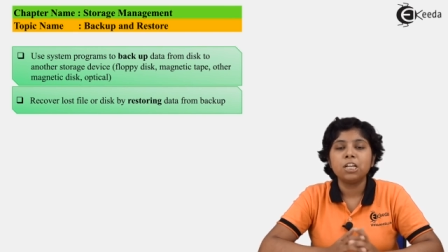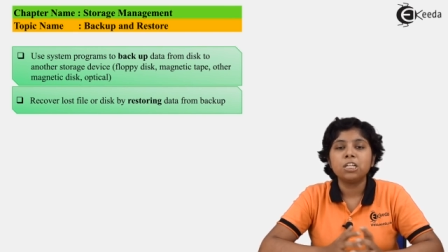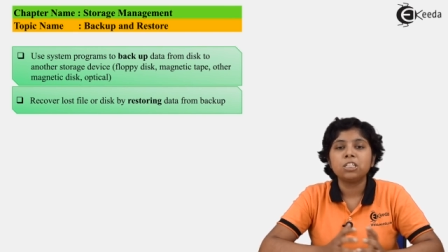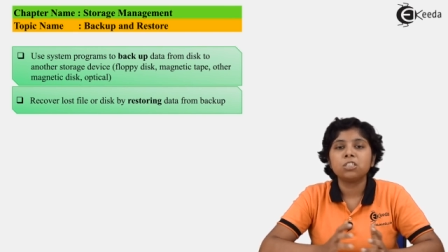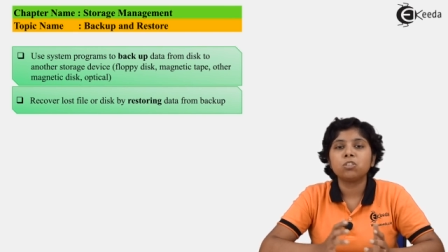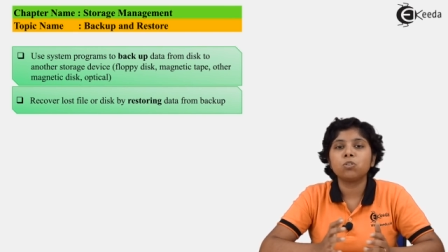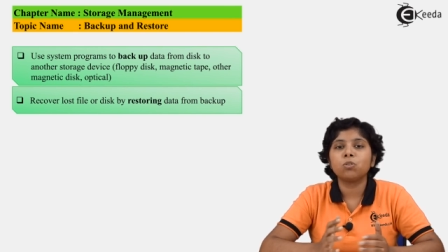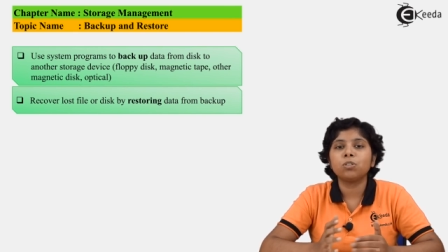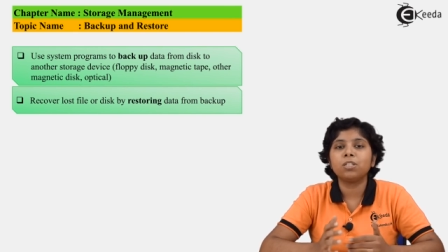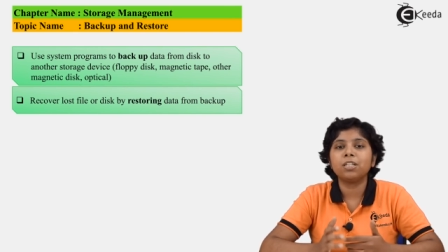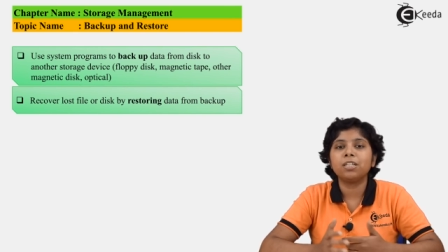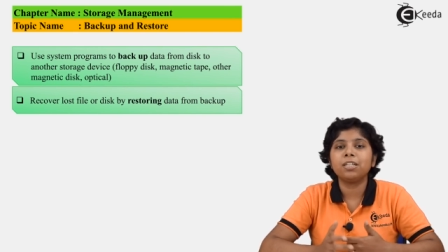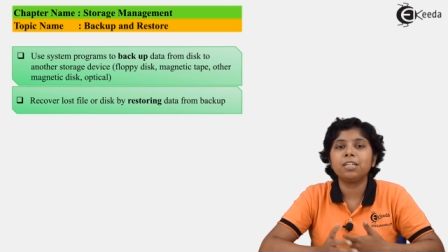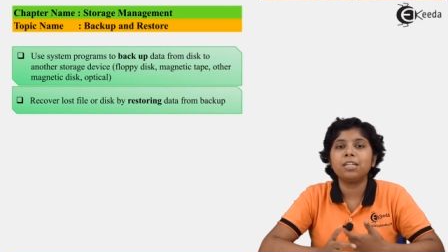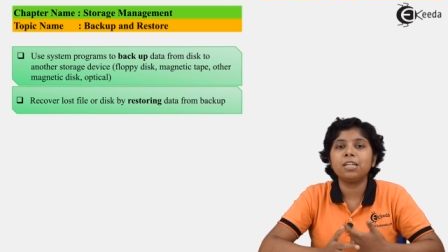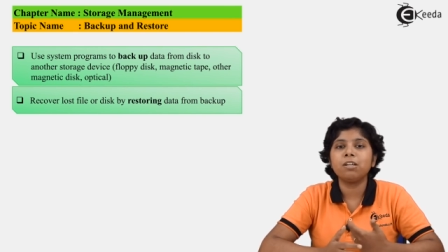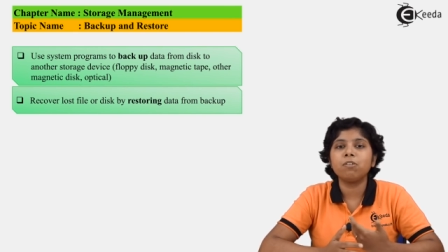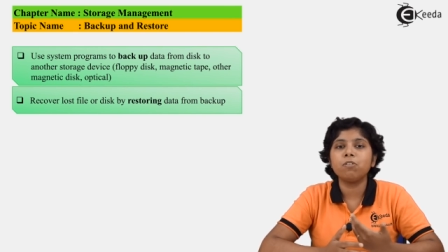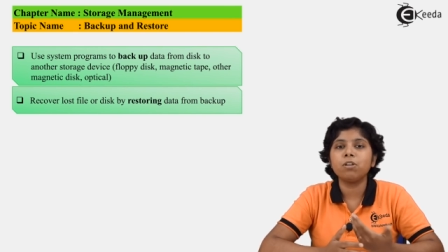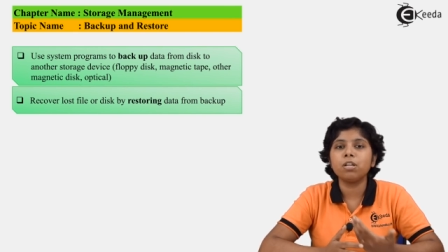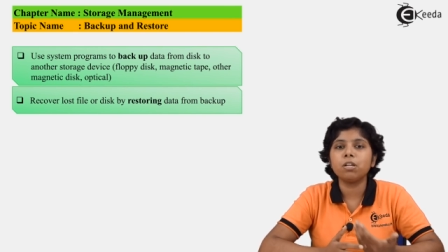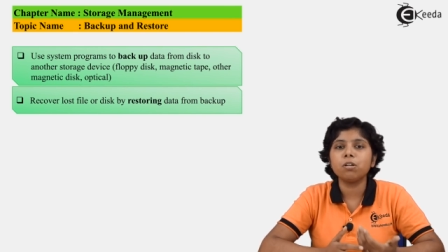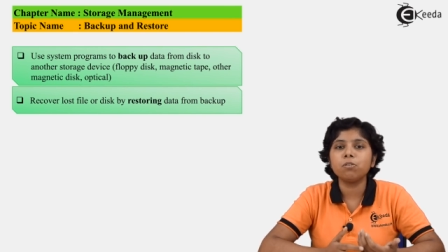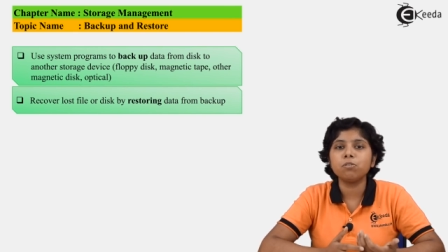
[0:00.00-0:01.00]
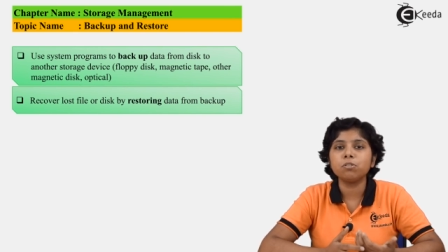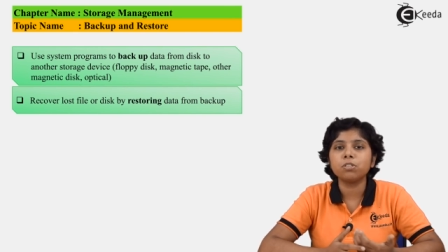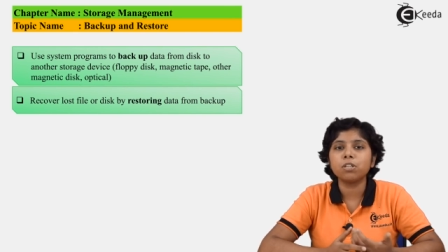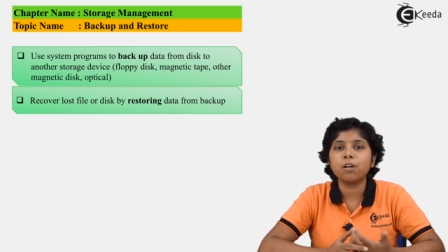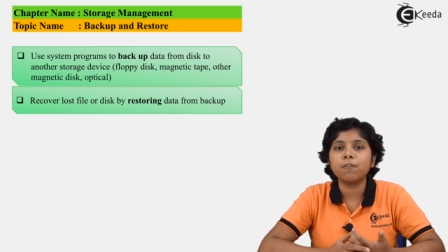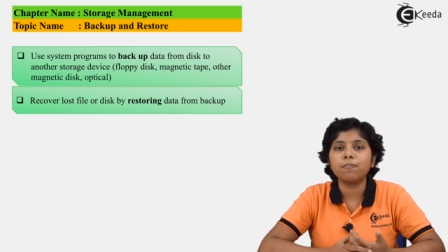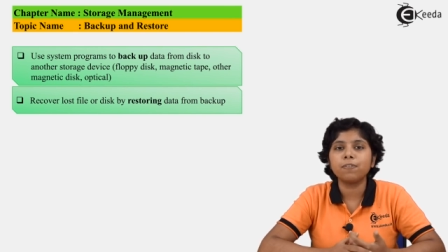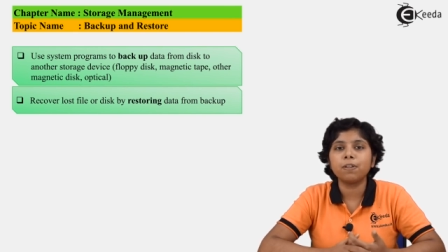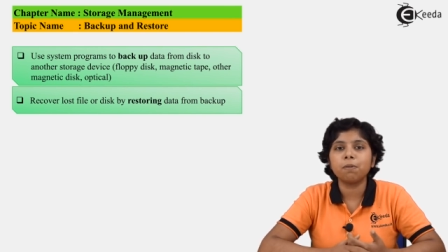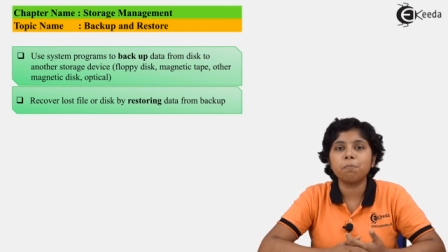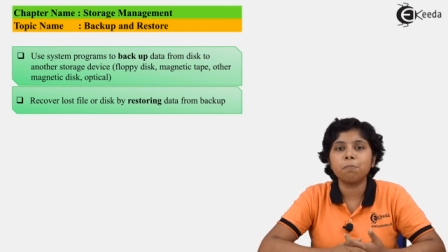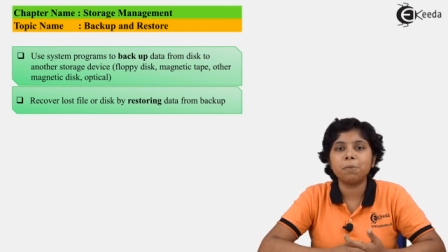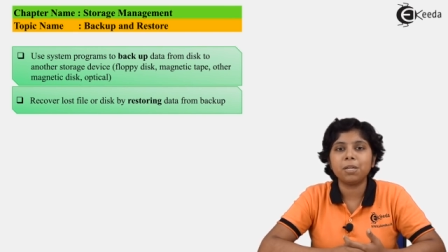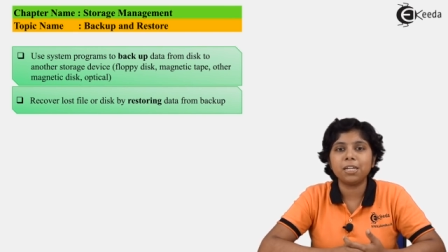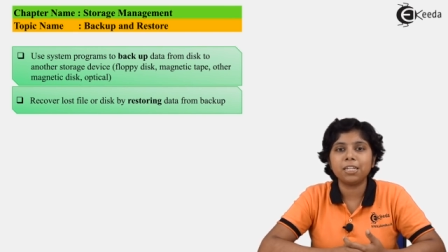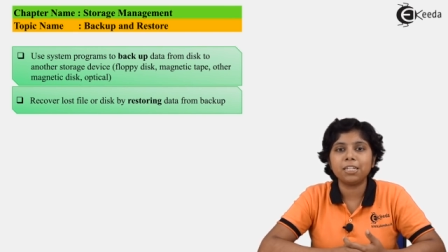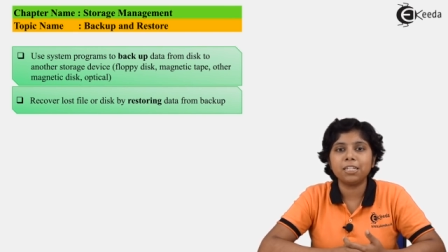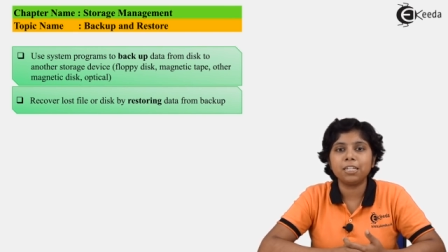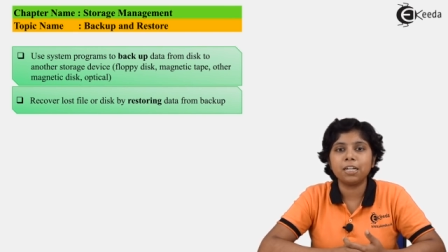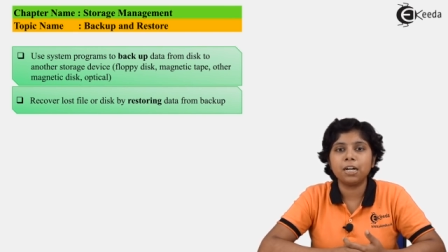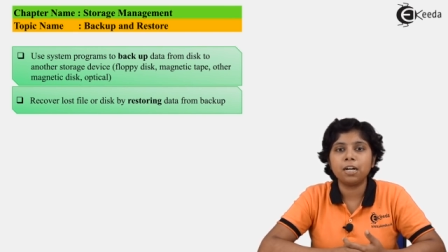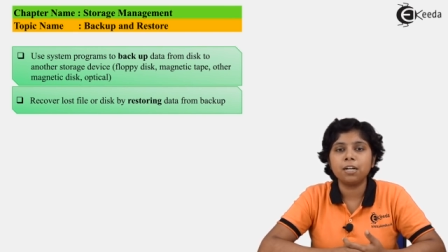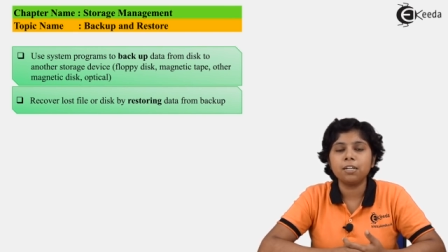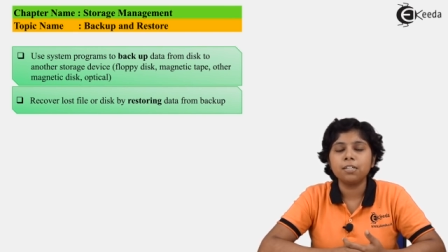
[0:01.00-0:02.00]
So the reuse of the
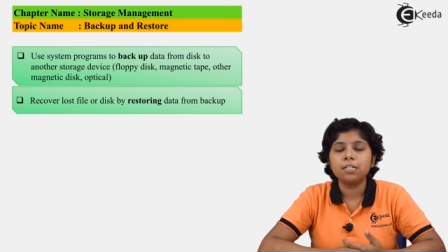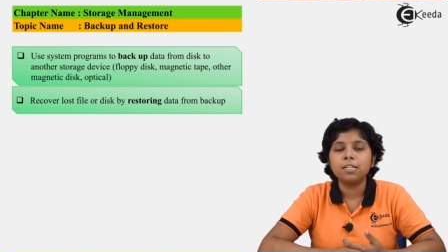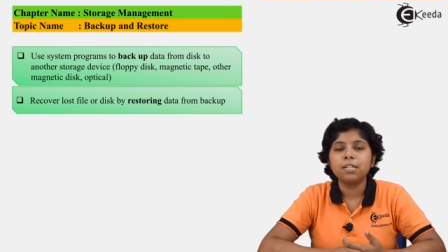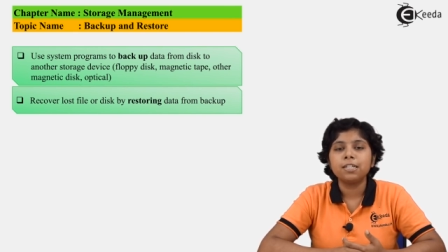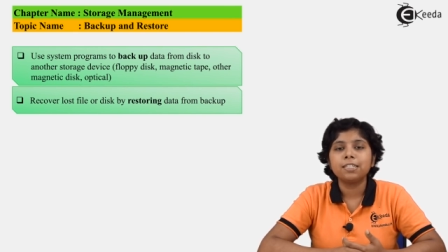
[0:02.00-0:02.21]
media,